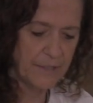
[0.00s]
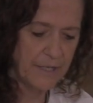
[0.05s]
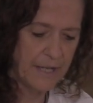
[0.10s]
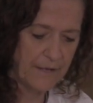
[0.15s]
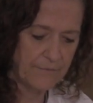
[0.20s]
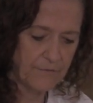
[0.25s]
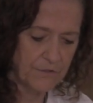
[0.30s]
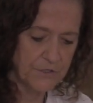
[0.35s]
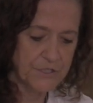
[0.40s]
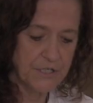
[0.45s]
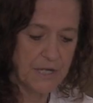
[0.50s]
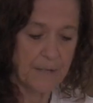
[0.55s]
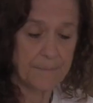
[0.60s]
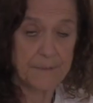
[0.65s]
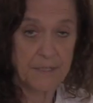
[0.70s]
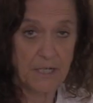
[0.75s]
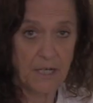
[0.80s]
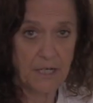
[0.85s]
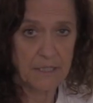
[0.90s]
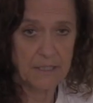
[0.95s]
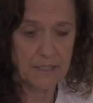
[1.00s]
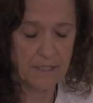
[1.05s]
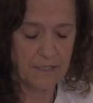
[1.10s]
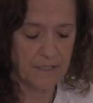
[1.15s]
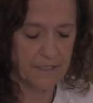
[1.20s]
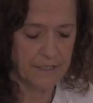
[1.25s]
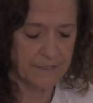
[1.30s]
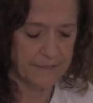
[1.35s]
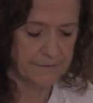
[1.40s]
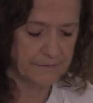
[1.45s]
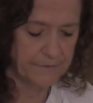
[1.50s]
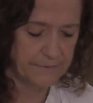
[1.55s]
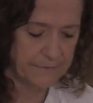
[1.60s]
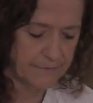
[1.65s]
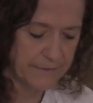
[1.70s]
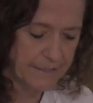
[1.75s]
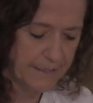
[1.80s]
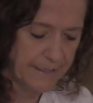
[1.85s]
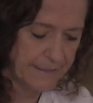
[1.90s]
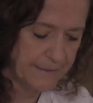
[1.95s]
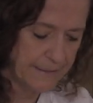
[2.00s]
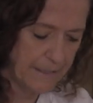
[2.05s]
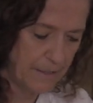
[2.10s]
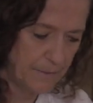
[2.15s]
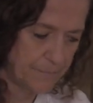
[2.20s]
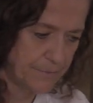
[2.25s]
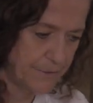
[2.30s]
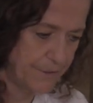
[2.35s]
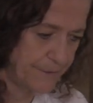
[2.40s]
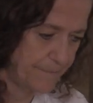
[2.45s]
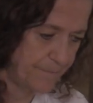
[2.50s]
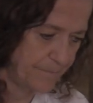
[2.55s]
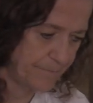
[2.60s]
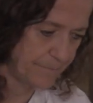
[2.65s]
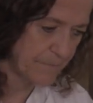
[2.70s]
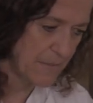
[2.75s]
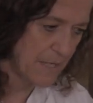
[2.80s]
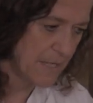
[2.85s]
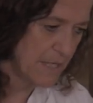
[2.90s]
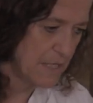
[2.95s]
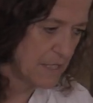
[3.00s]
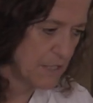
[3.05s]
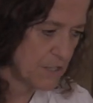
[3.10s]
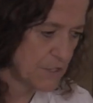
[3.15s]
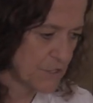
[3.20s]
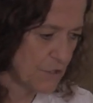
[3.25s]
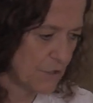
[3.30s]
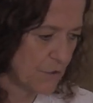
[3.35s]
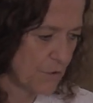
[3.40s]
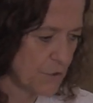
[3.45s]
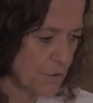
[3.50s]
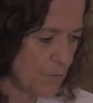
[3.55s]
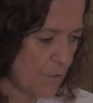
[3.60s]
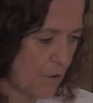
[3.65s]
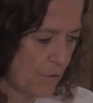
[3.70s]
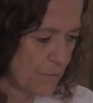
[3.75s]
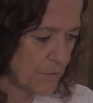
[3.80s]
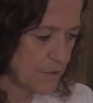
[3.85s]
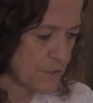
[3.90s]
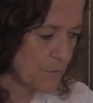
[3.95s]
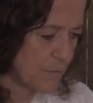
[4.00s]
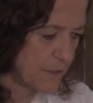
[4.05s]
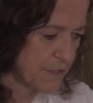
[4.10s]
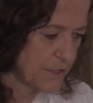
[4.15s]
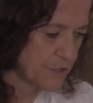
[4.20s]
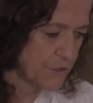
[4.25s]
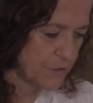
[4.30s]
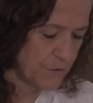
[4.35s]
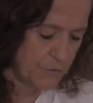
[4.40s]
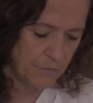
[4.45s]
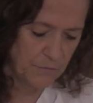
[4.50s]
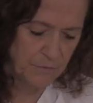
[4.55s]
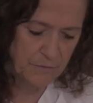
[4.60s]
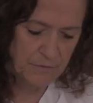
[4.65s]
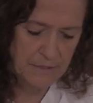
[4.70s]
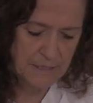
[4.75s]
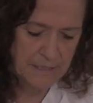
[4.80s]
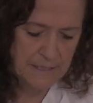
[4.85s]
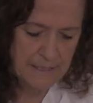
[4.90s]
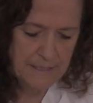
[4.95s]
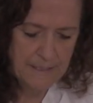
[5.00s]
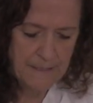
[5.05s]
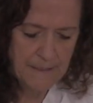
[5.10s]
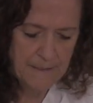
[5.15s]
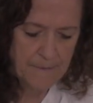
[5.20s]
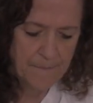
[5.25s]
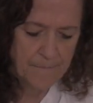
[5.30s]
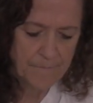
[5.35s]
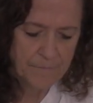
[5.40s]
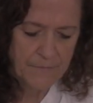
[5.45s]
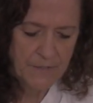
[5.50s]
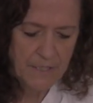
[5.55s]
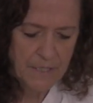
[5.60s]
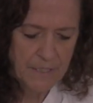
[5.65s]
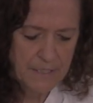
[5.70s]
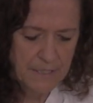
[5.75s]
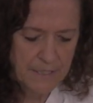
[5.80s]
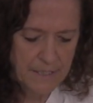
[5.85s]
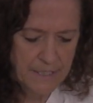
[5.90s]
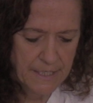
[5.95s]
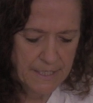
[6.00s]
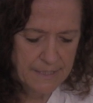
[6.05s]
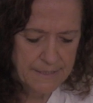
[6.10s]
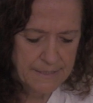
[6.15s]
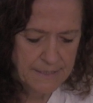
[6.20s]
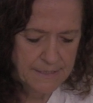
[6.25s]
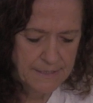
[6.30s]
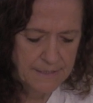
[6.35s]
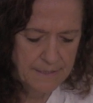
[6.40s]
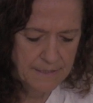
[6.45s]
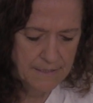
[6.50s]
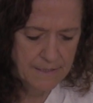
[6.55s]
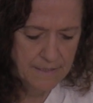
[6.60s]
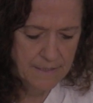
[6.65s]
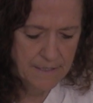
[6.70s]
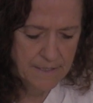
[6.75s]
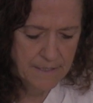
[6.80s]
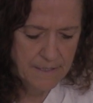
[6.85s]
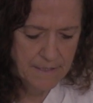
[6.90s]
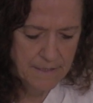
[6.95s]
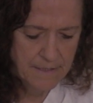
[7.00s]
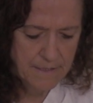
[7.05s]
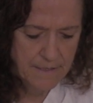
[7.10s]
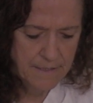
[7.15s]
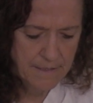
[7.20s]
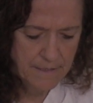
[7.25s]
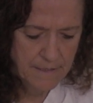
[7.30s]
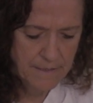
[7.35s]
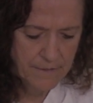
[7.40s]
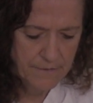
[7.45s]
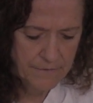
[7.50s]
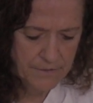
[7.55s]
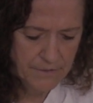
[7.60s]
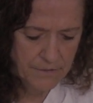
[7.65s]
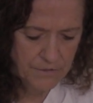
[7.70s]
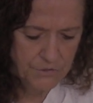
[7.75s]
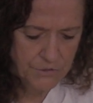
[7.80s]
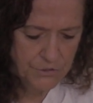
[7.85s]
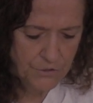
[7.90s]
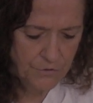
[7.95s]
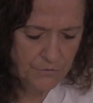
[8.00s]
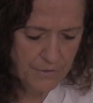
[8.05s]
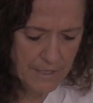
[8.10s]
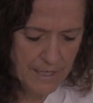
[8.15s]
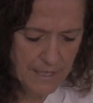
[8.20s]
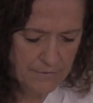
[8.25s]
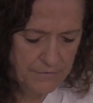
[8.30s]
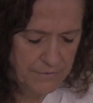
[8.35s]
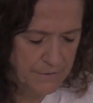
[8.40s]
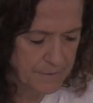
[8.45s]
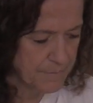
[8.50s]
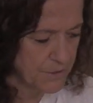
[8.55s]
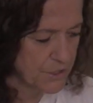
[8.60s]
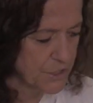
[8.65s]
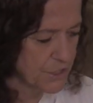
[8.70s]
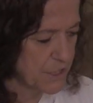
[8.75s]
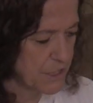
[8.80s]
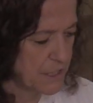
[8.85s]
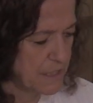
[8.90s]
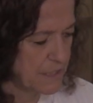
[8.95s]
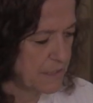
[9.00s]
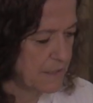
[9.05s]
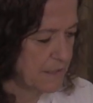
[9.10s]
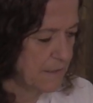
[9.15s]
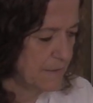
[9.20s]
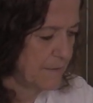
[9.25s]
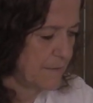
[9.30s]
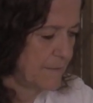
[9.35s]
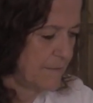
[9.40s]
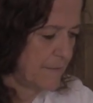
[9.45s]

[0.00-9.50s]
we have our stopcock on, okay, the output. So you always want to connect the ozone out of the machine